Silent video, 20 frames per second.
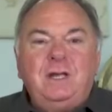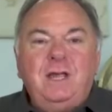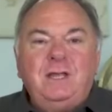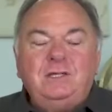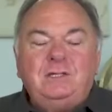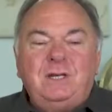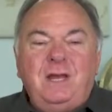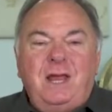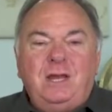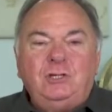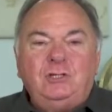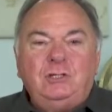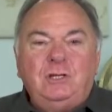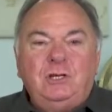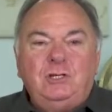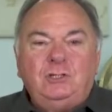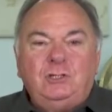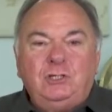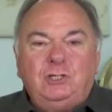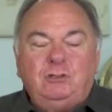against nation
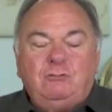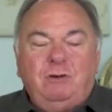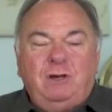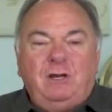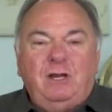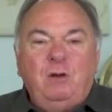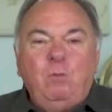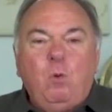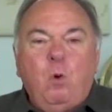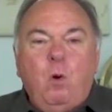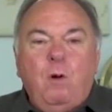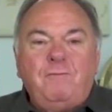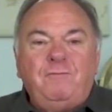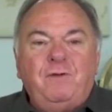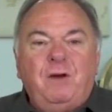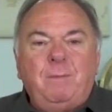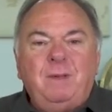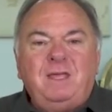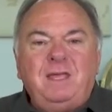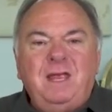is just strictly
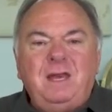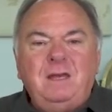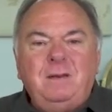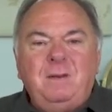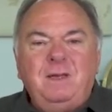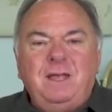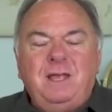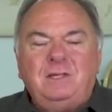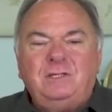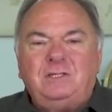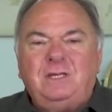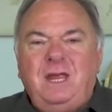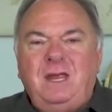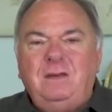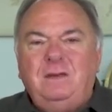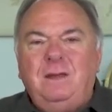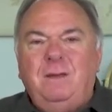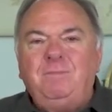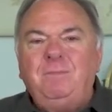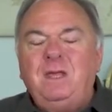warfare, but kingdom against
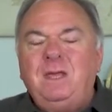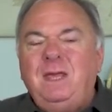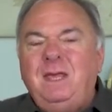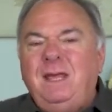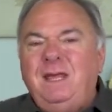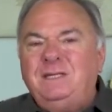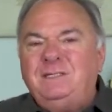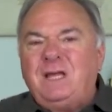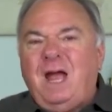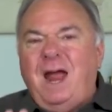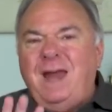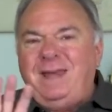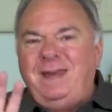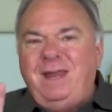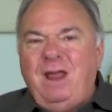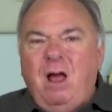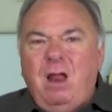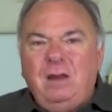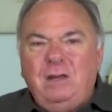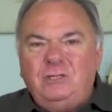kingdom is
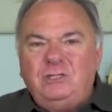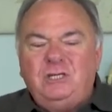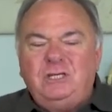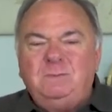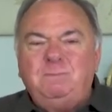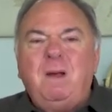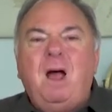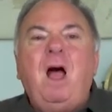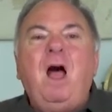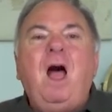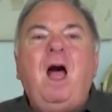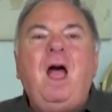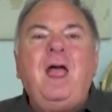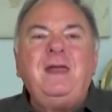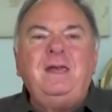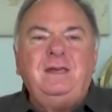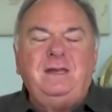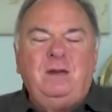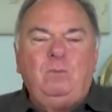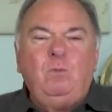ideologies
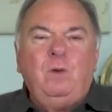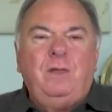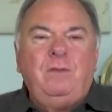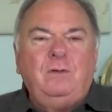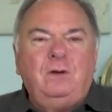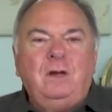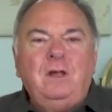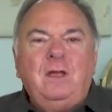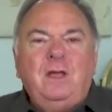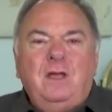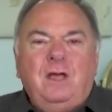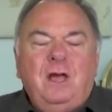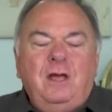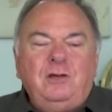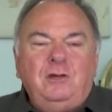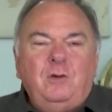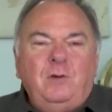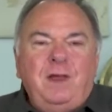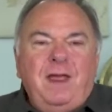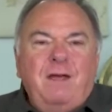behind it, whether
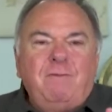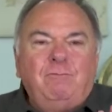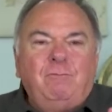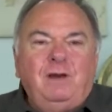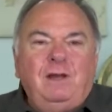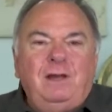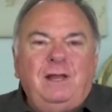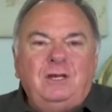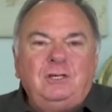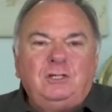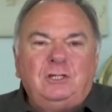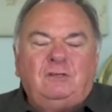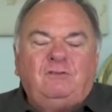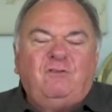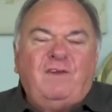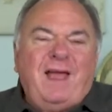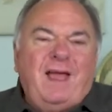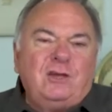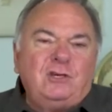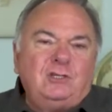you have religious
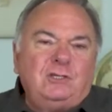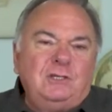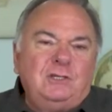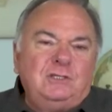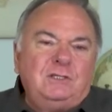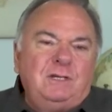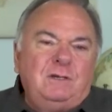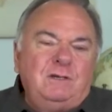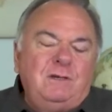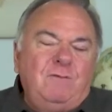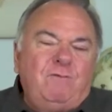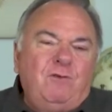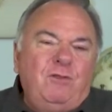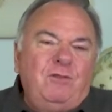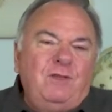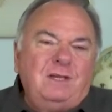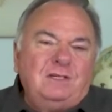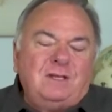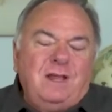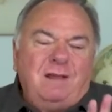factions and
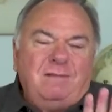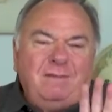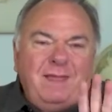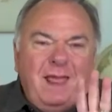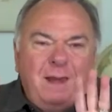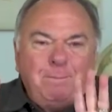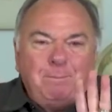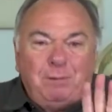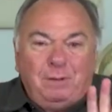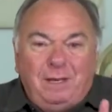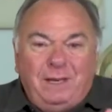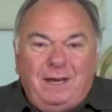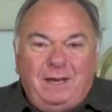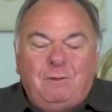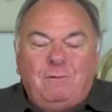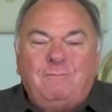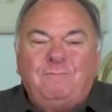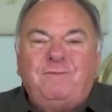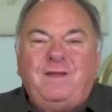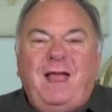different things like that and
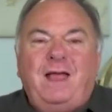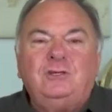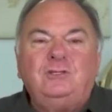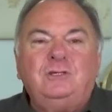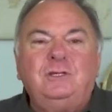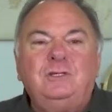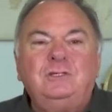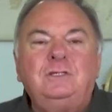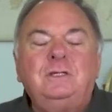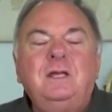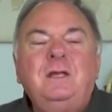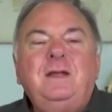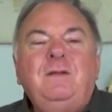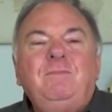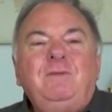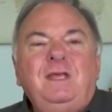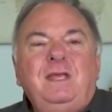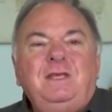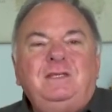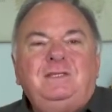political factions.
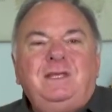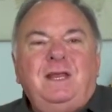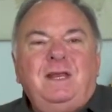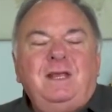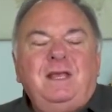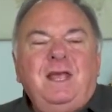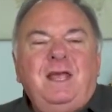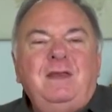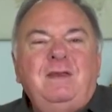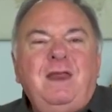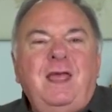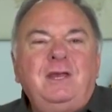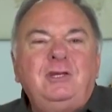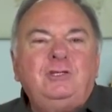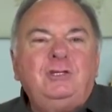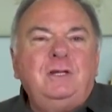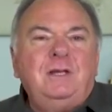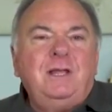He said again, nation